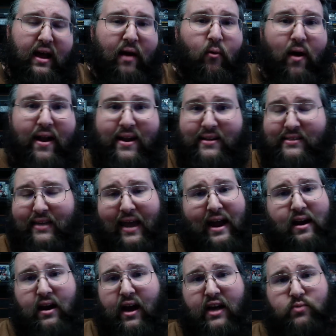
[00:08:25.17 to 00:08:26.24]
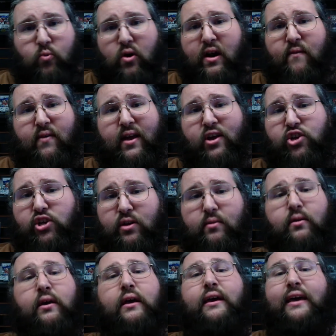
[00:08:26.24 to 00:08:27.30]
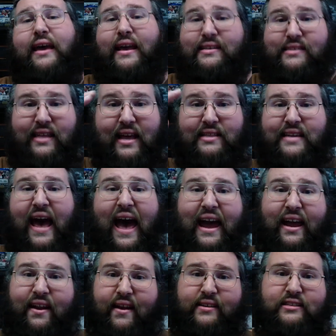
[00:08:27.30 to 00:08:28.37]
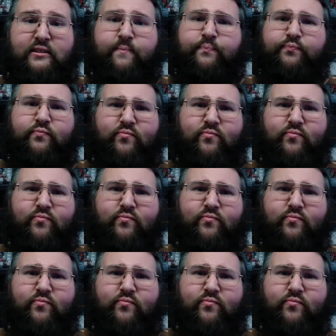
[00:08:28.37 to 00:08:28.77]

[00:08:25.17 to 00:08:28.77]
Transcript: I wanted to see Harry Osborn every issue. He's the antagonist.